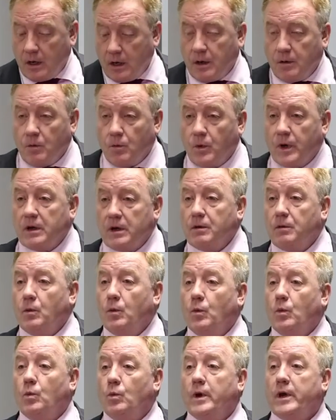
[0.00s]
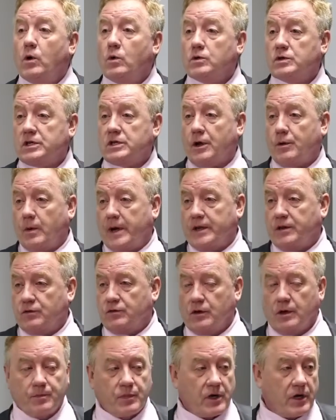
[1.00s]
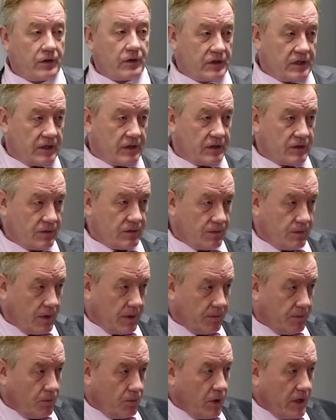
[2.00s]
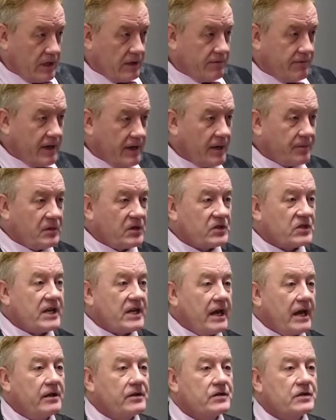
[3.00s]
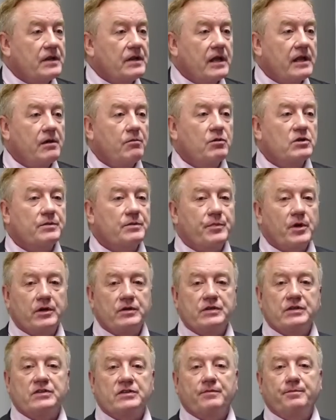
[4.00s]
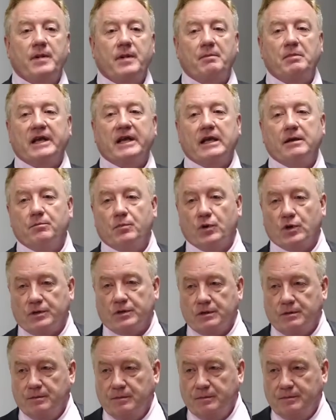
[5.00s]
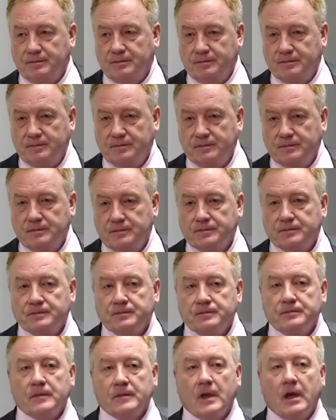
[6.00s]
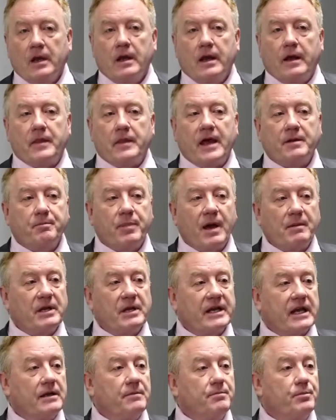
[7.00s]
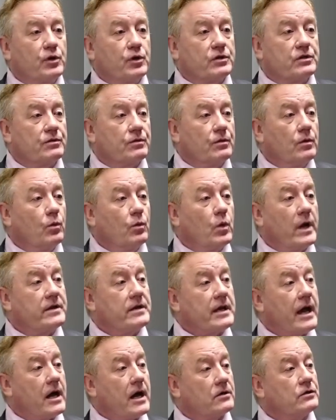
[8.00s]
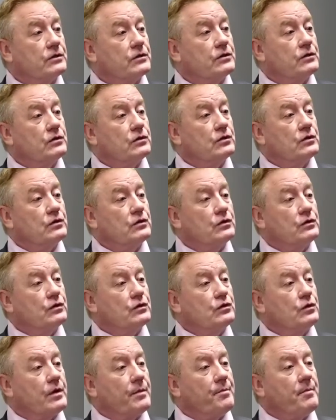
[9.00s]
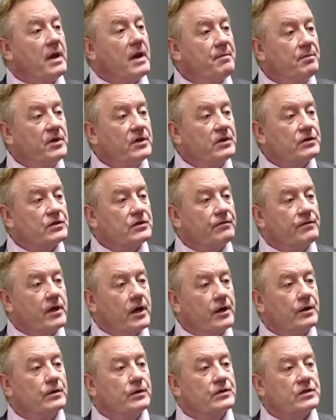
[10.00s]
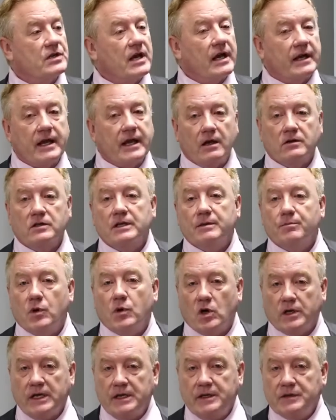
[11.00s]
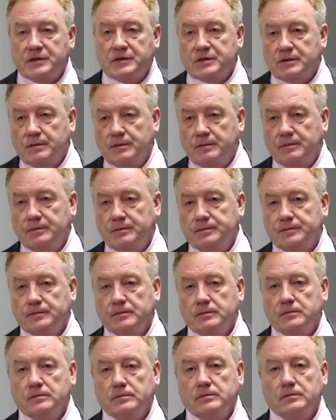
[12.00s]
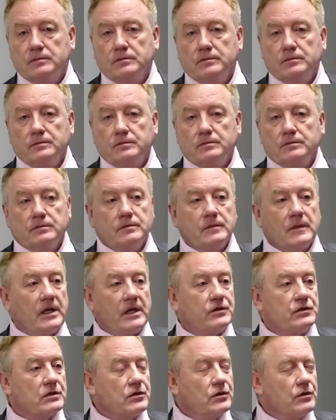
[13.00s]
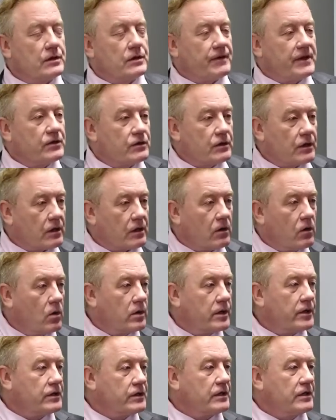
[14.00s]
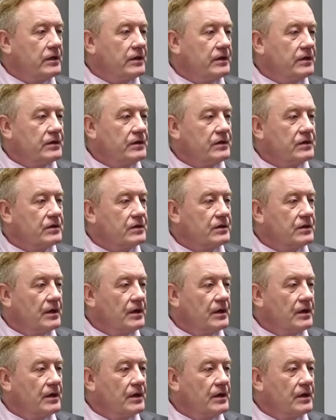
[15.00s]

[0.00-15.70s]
We also went through a process. We developed the standards, and then there was a process of public input. And that public input went out to the members of those accounting bodies, Institute of Internal Auditors,